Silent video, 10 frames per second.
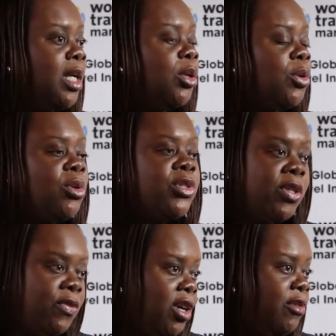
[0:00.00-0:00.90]
We're also
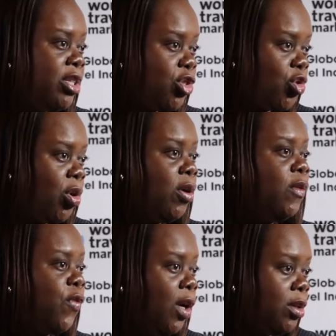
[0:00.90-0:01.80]
very strong on
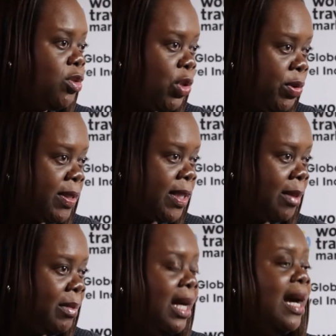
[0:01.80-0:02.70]
voluntourism,